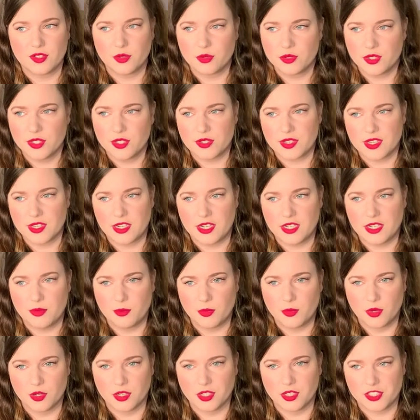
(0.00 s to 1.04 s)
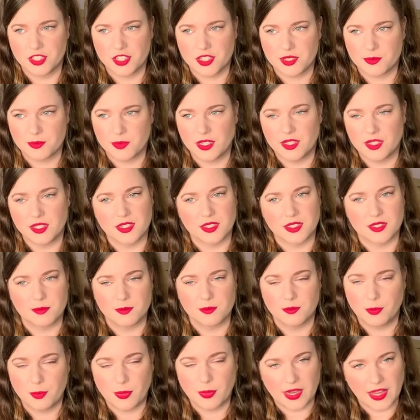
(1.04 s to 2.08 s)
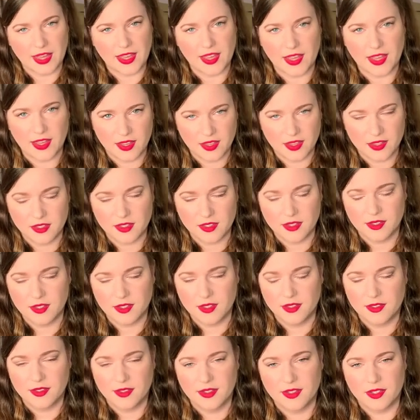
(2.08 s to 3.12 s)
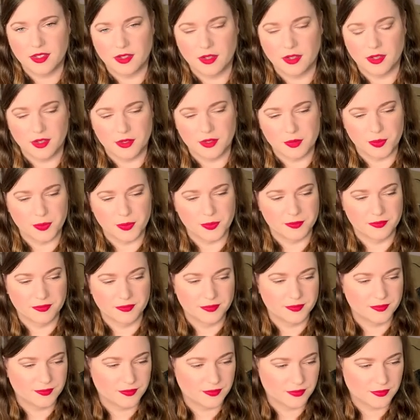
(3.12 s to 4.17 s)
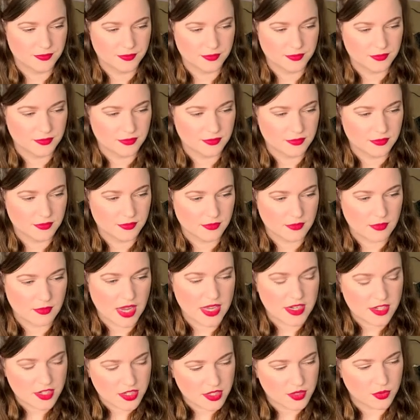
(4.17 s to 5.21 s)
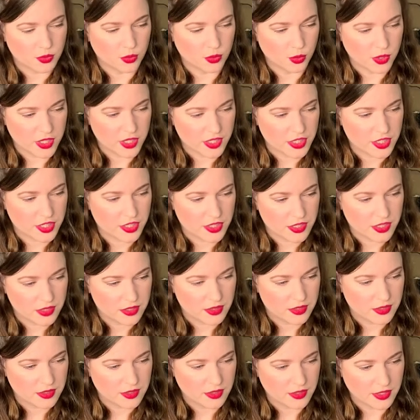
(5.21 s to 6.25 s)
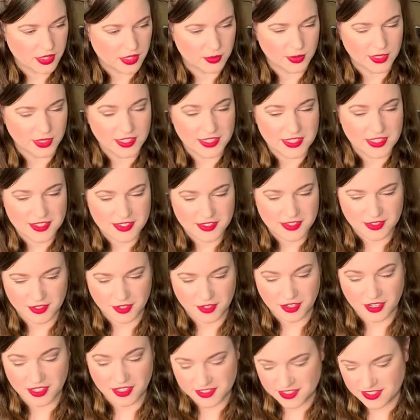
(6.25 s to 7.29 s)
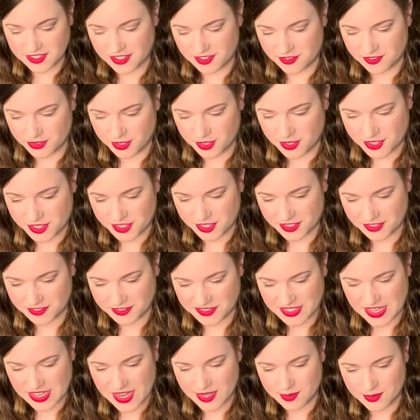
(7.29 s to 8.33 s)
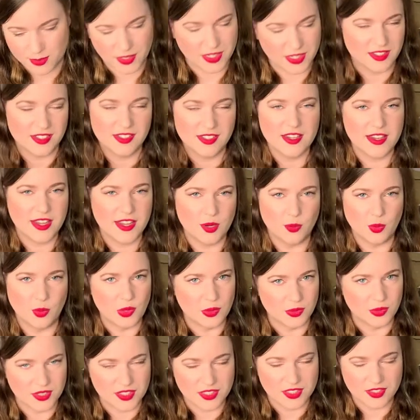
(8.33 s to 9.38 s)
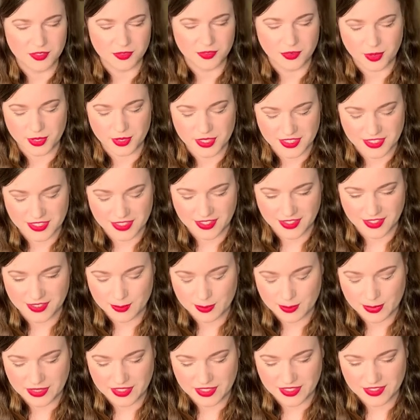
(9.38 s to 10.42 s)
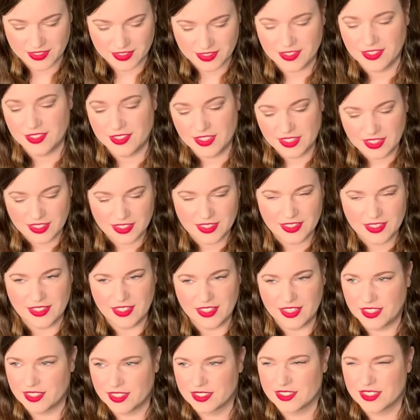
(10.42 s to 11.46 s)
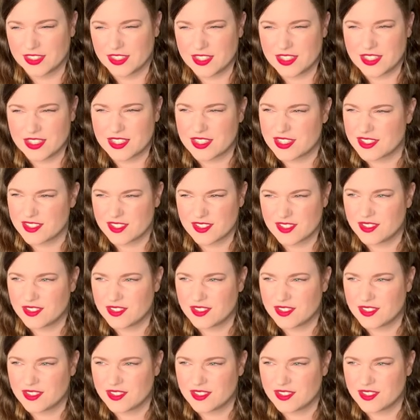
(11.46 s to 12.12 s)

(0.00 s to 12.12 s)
don't use it anymore just because Play. Um, I just wish they released a Contact version of that, but they won't, of course not. But yeah, it's